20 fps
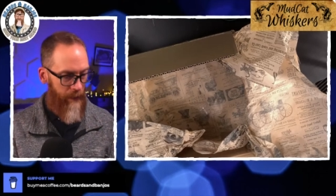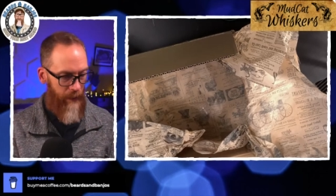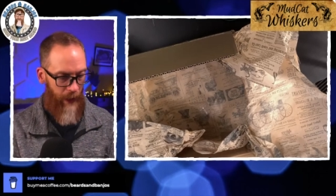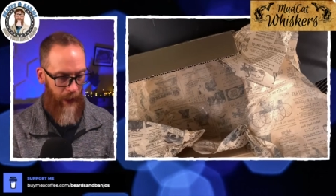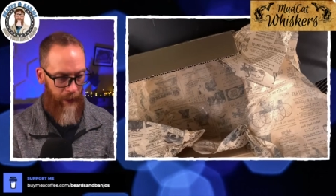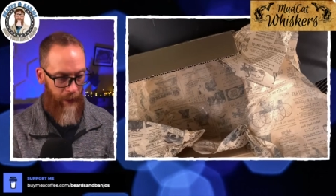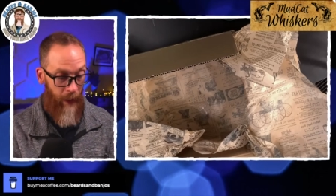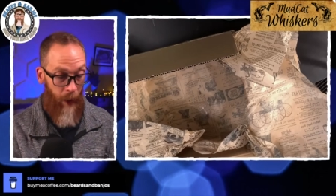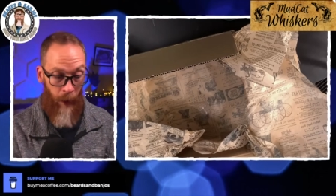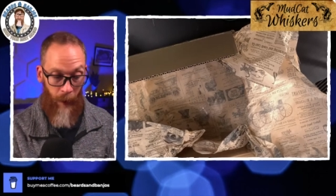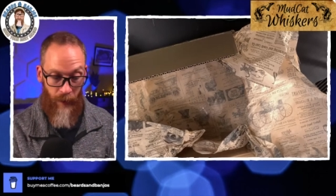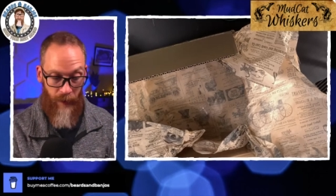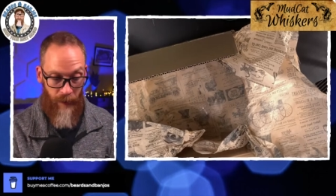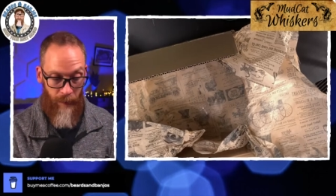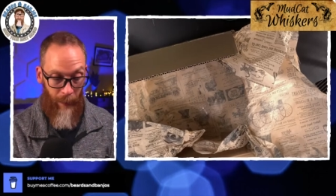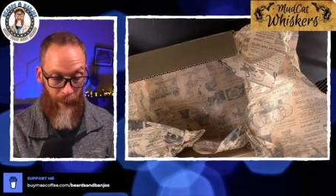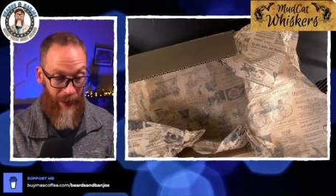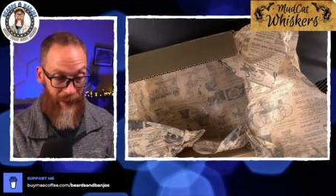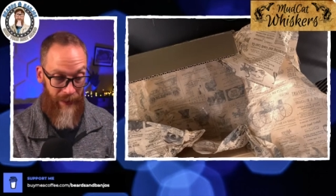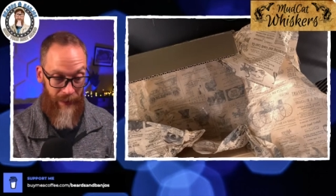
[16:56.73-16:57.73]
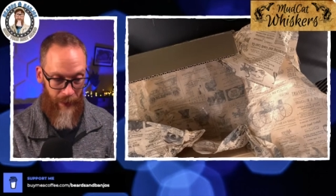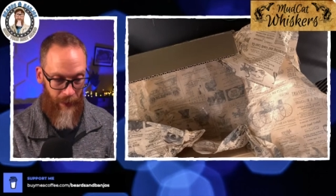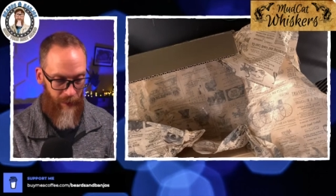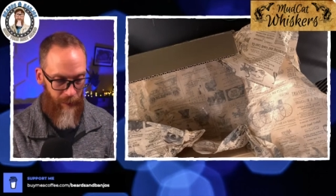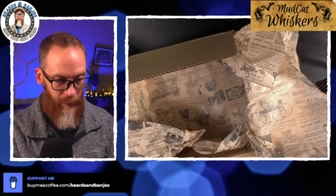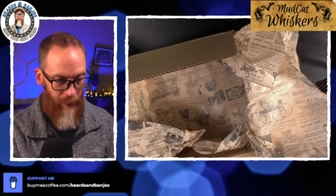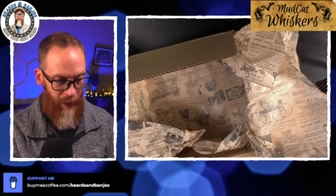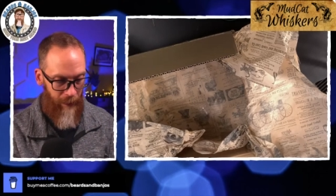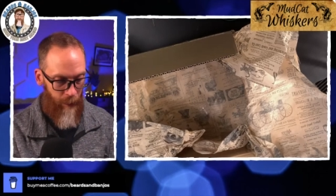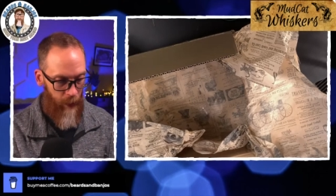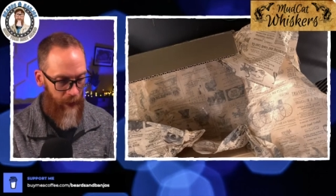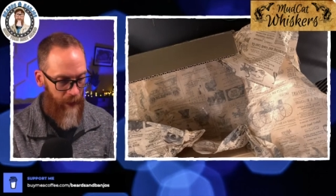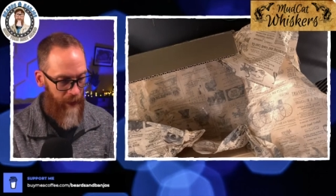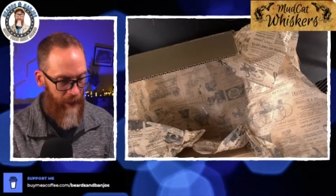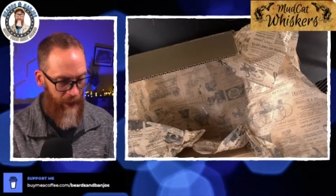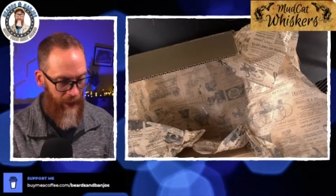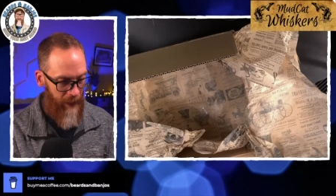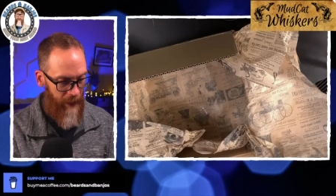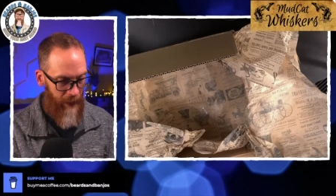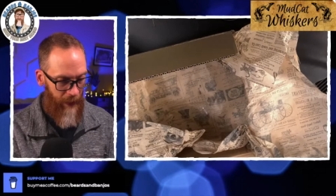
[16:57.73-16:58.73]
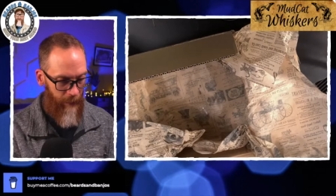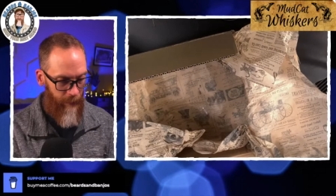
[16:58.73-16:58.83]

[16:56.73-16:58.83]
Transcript: I caused myself by breathing in it.